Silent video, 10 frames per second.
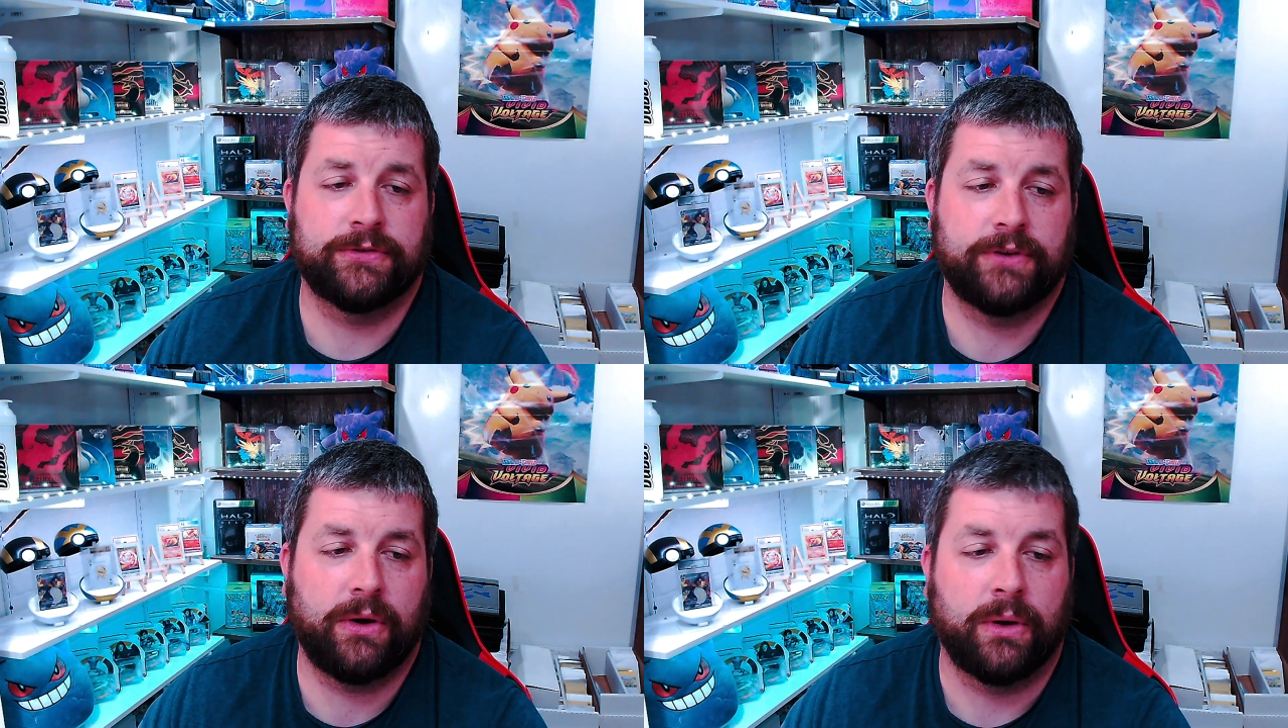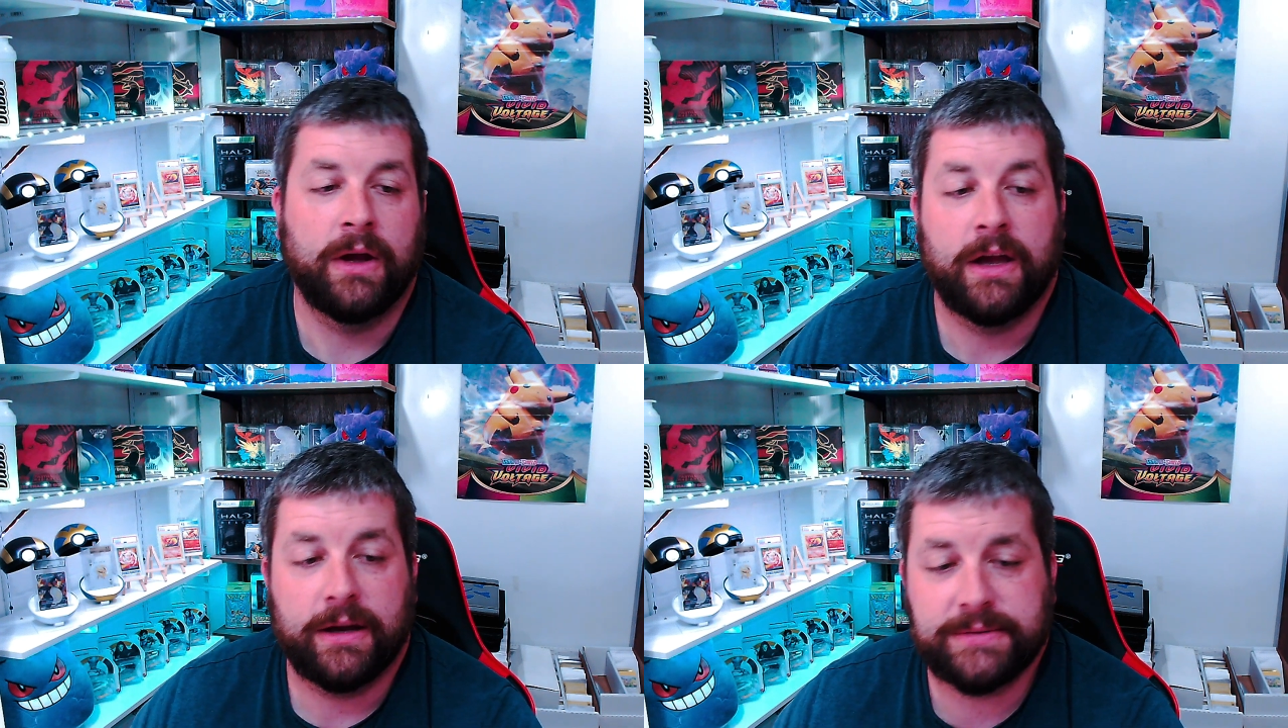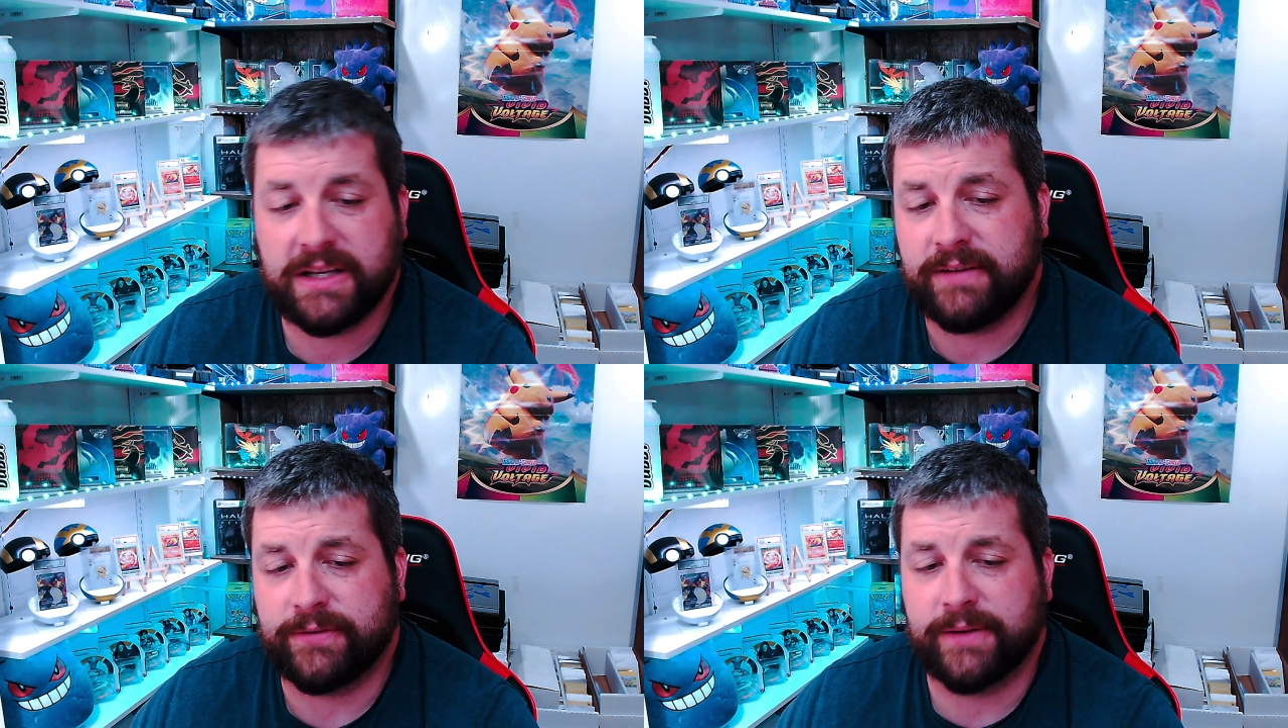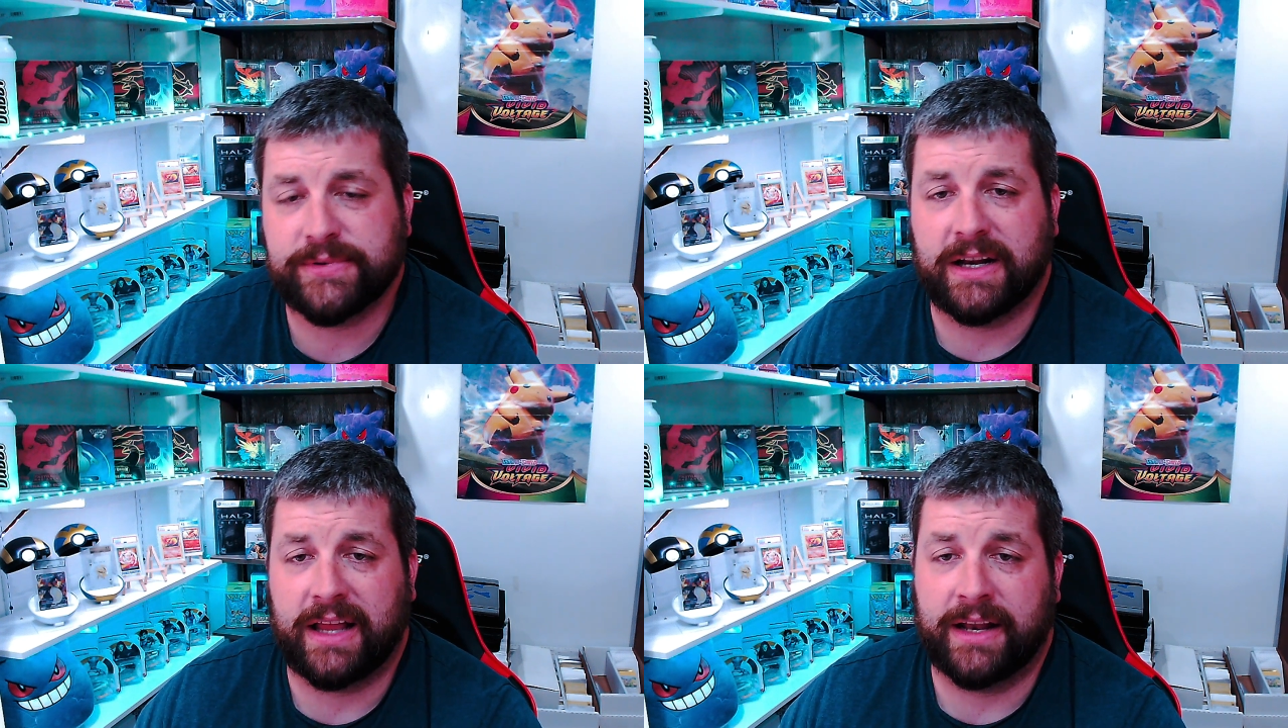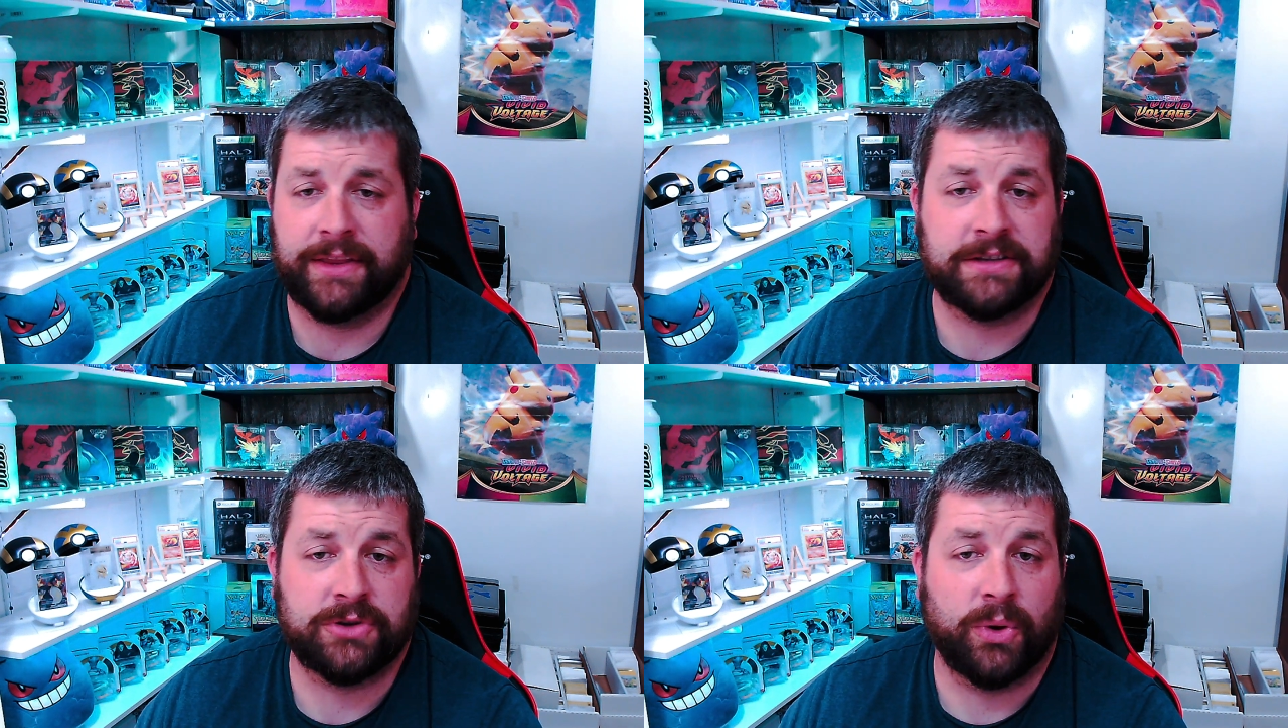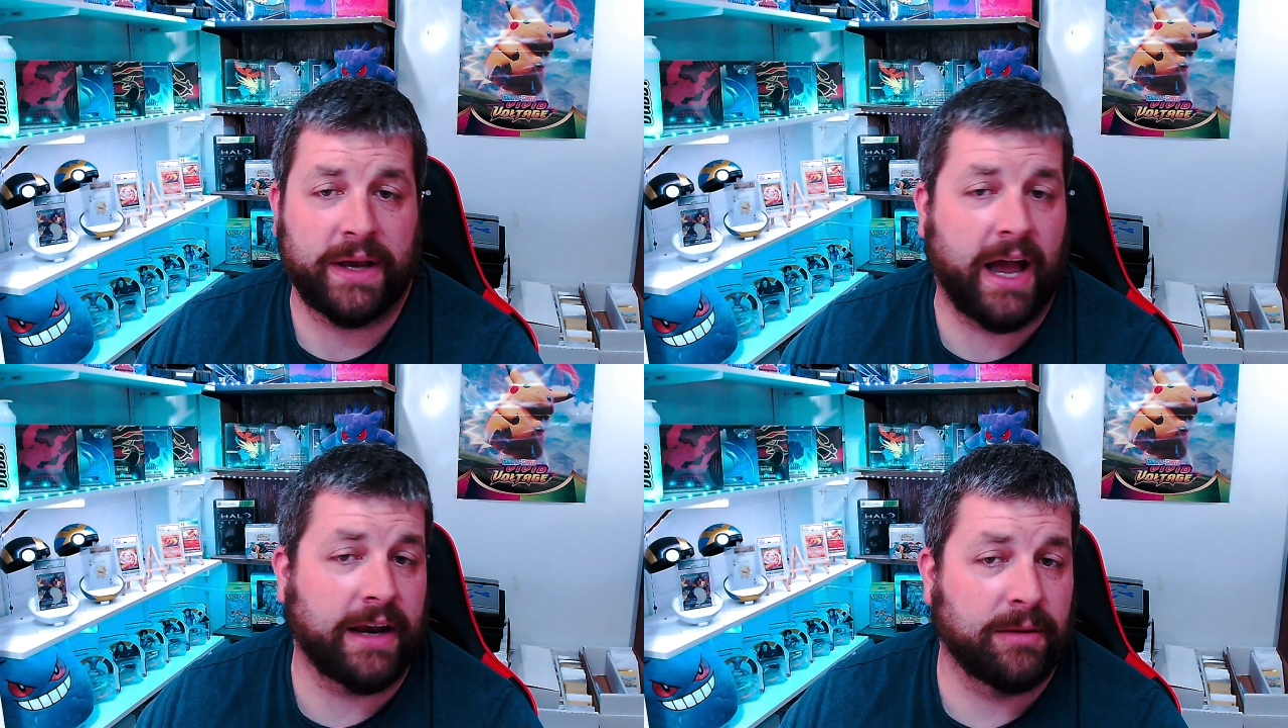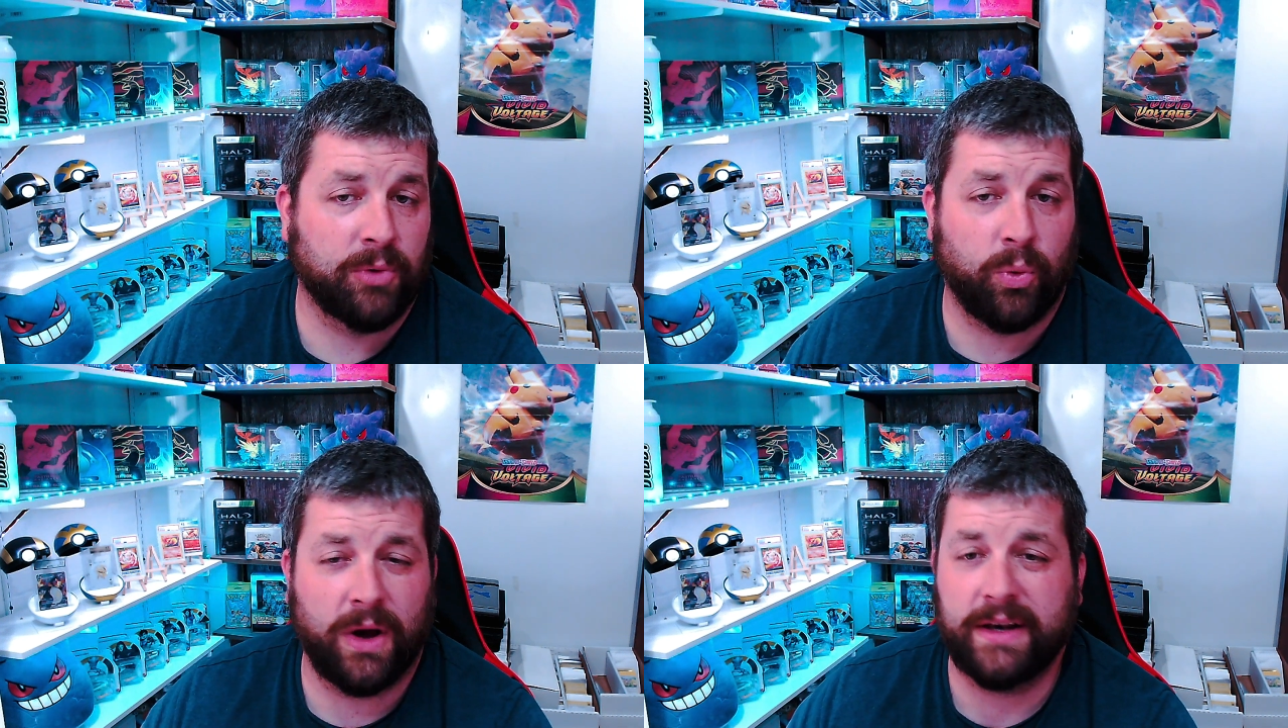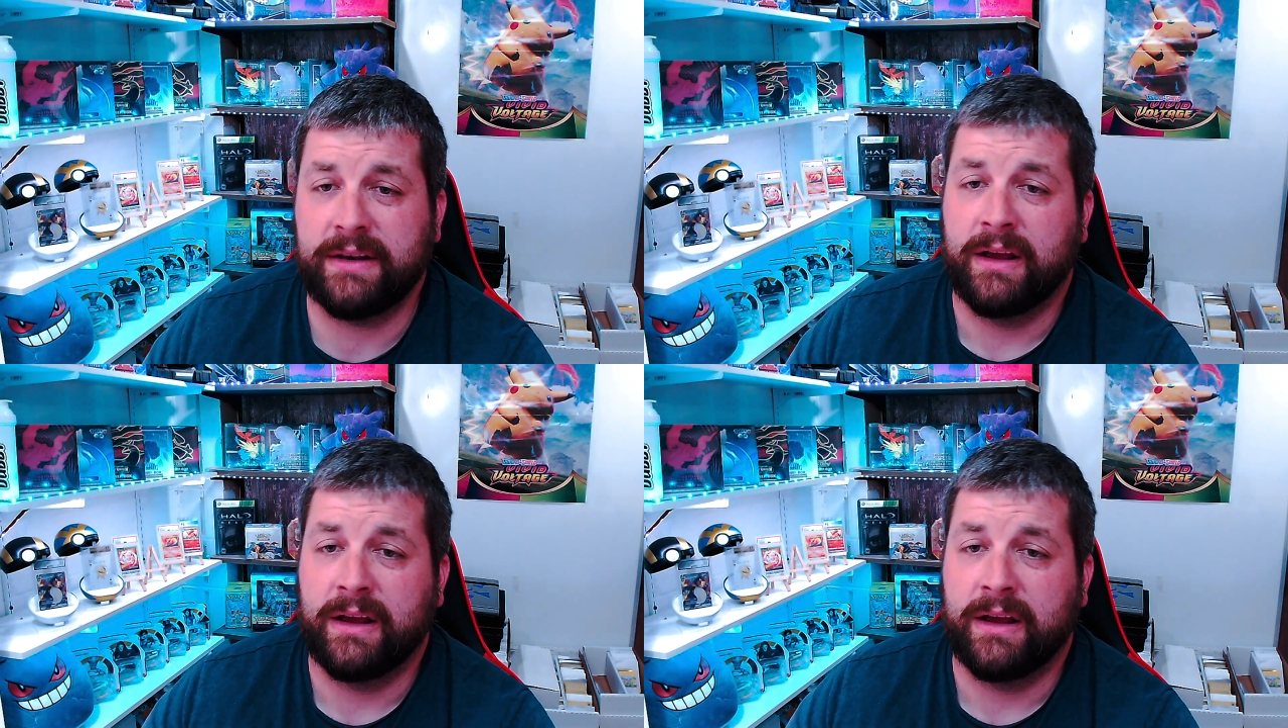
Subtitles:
So, Obsidian Flame's got a lot of things going on. Number one,